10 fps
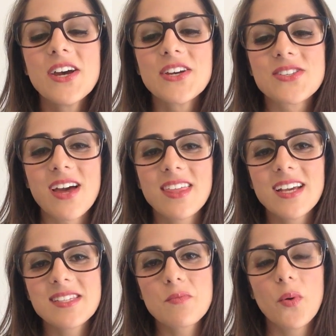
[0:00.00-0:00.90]
So I think
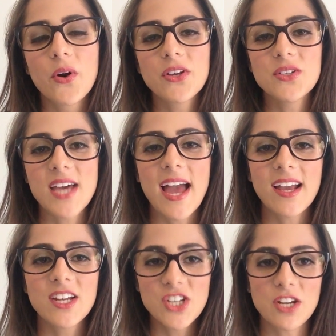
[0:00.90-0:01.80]
it's important you
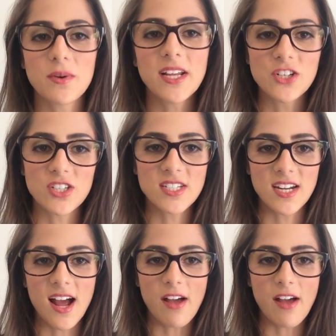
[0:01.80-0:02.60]
take a genuine interest in